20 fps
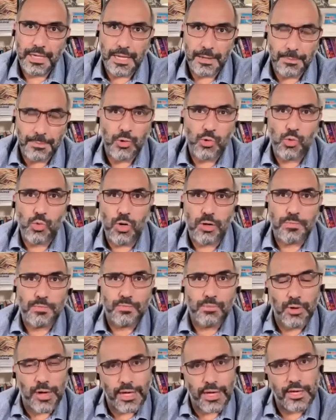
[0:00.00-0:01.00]
people who are
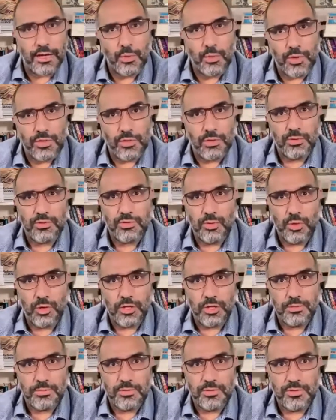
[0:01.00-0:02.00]
breaking with those
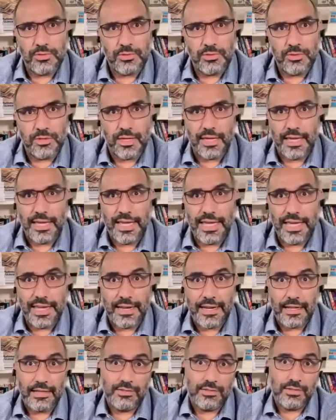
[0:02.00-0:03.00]
norms
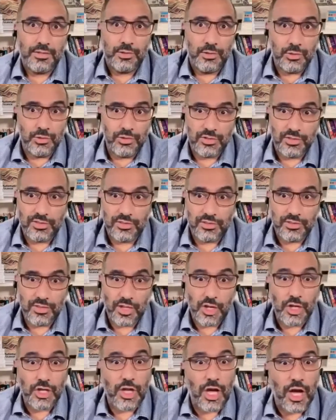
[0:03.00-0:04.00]
in
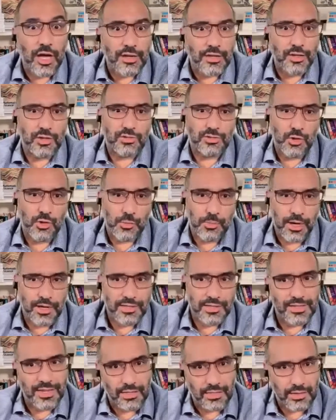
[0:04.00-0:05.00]
institutions, not so
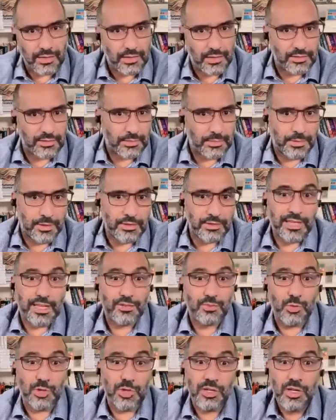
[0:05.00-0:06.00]
much in the disciplines.
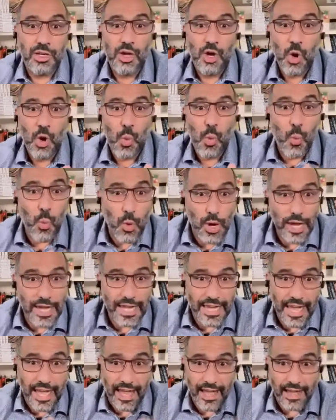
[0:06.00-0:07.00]
That's where
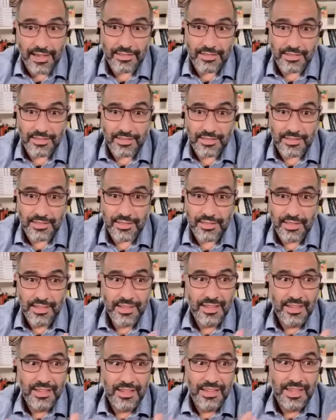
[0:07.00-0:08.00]
we as
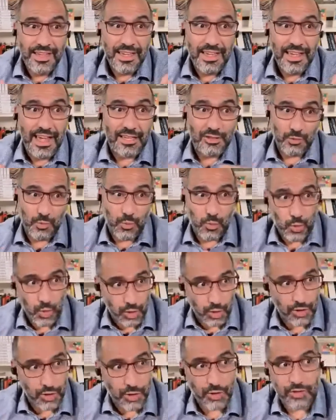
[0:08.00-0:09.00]

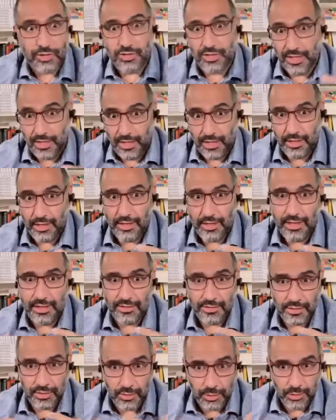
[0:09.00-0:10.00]
workers in
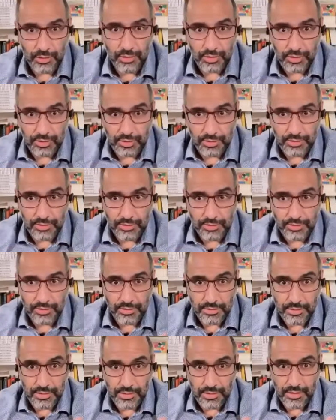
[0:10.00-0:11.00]

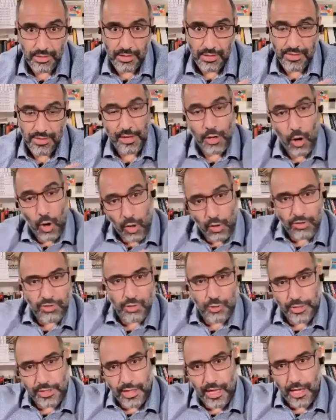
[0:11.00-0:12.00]
institutions that
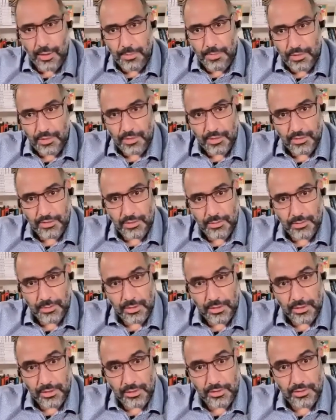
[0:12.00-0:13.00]
also inhabit the
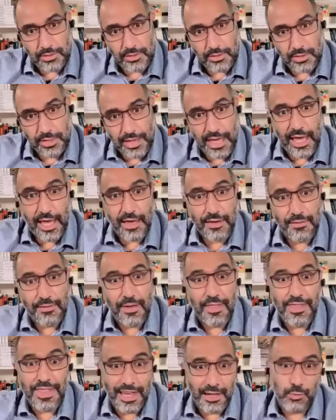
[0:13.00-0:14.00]
disciplines
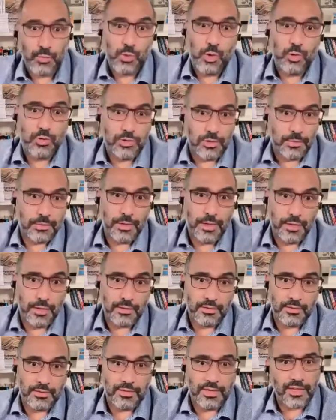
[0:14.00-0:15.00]
have that role to
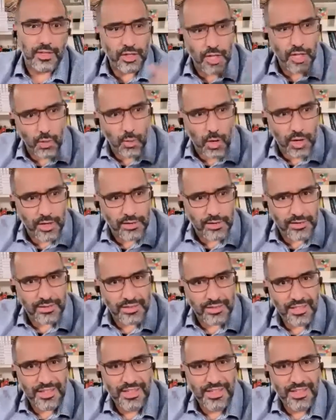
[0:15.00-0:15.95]
play, to say, you know what,